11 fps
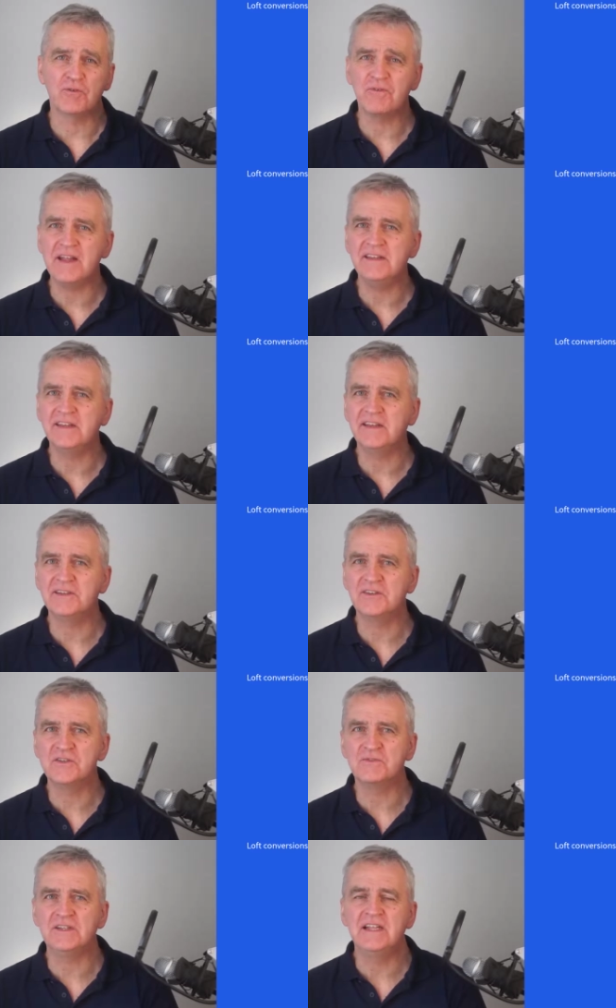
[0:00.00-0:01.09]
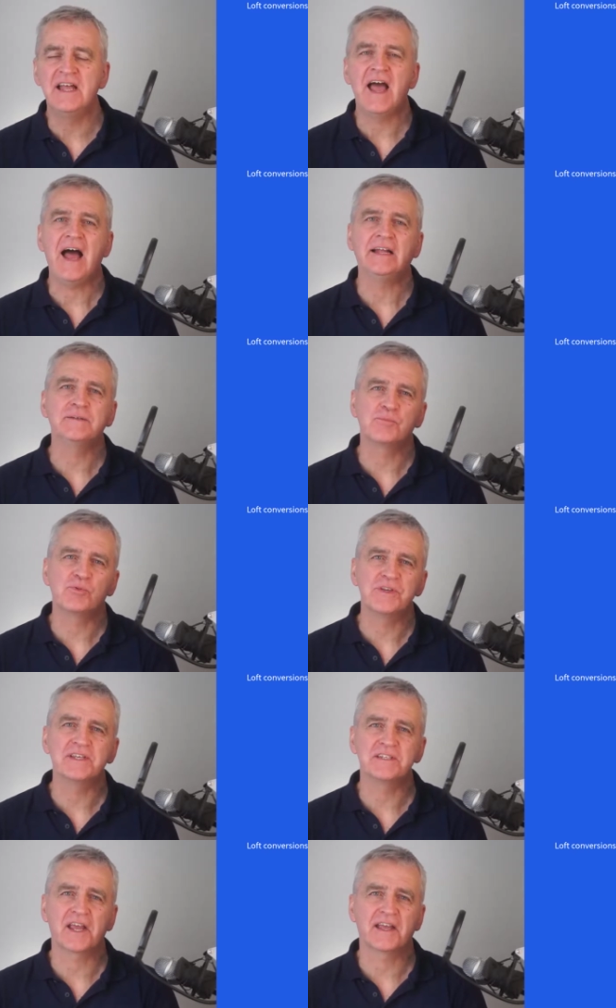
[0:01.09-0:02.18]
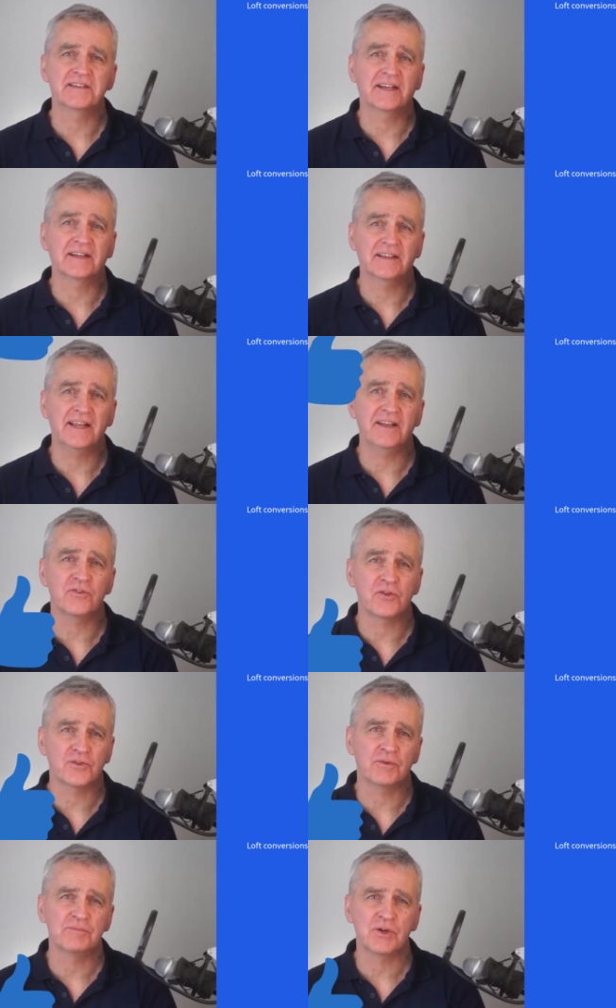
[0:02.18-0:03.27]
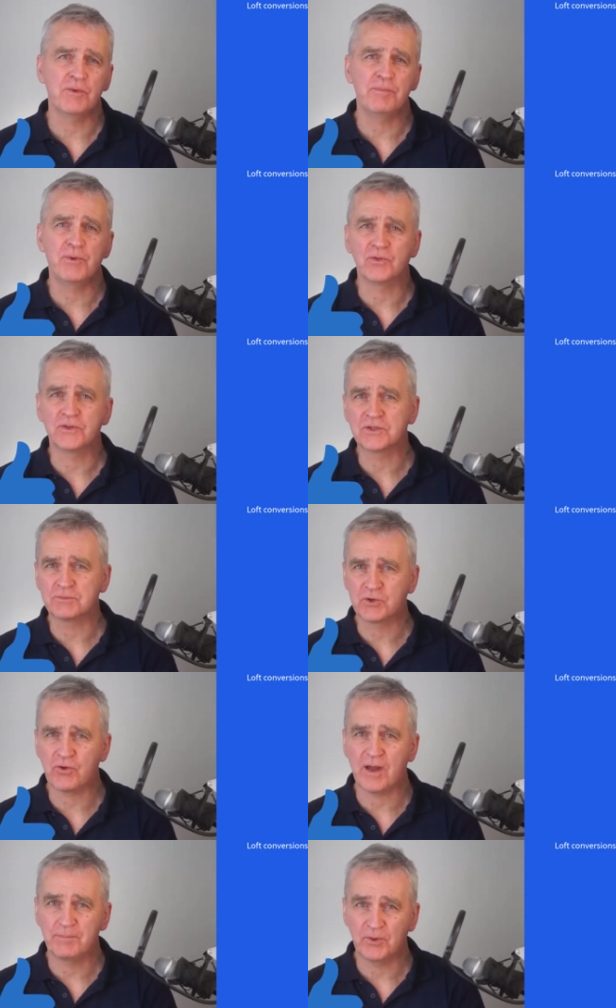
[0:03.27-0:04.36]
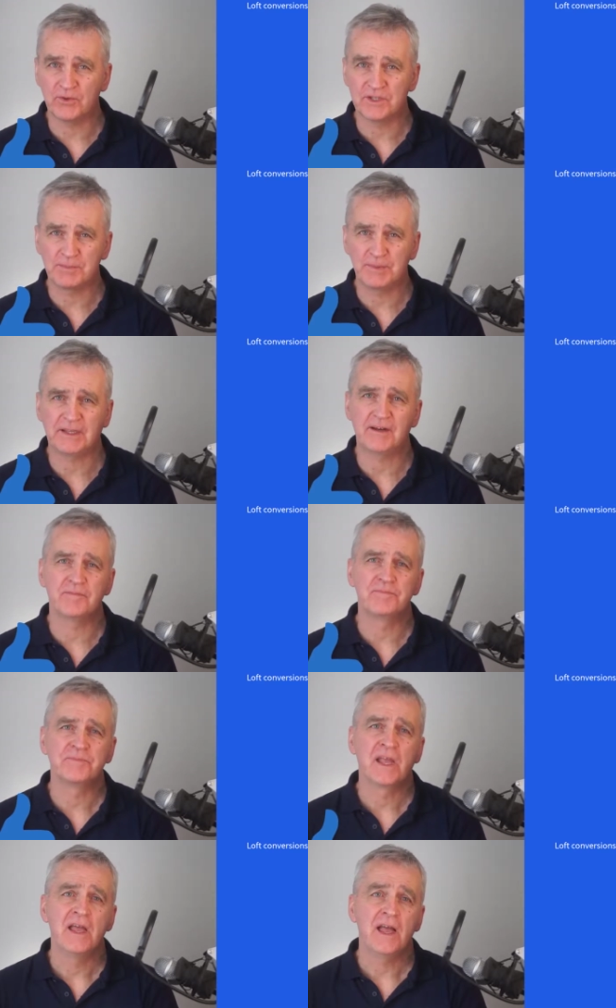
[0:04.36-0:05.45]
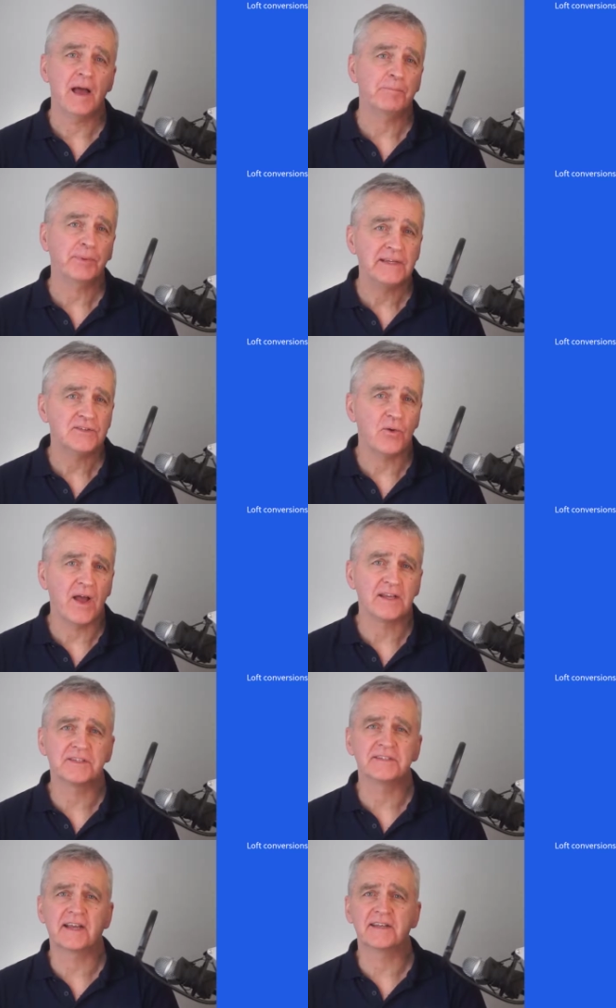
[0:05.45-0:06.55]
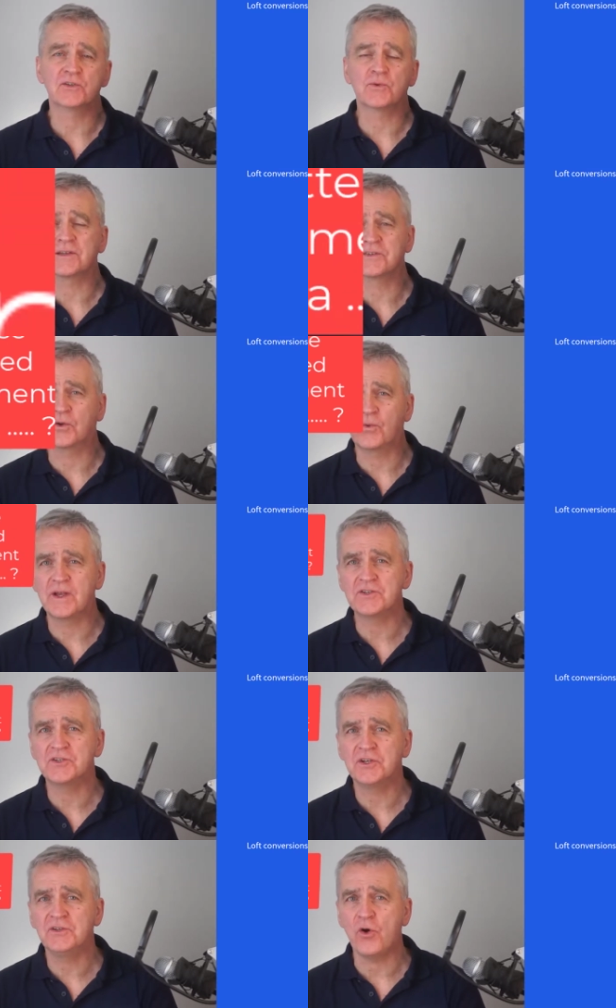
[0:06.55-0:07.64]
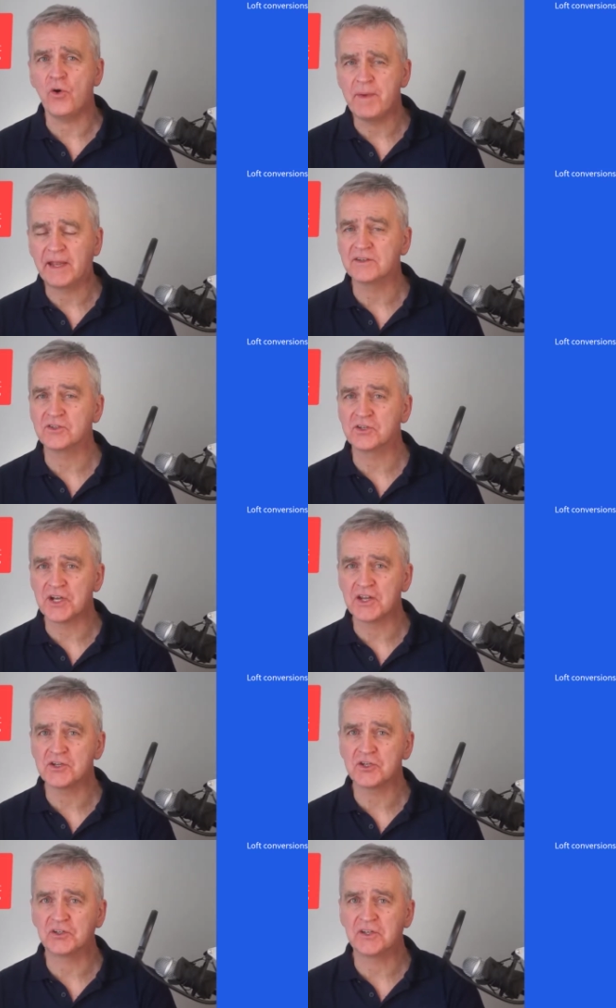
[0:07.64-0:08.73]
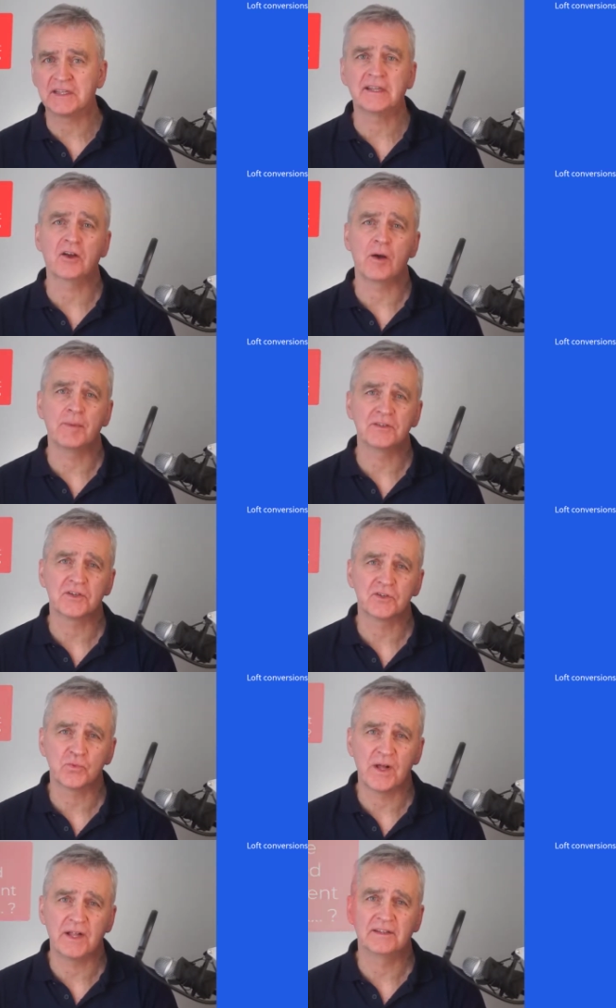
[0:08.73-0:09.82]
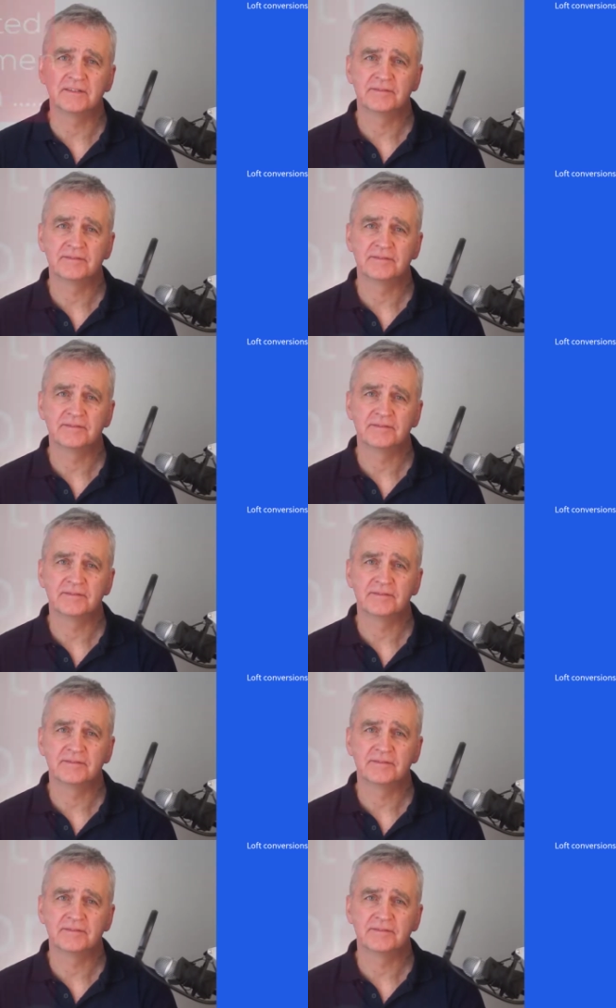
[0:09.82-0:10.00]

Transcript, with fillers: finding it useful, I'd appreciate a click on the thumbs up or the subscribe buttons below. And please don't hesitate to ask a question or make a suggestion in the comments as well.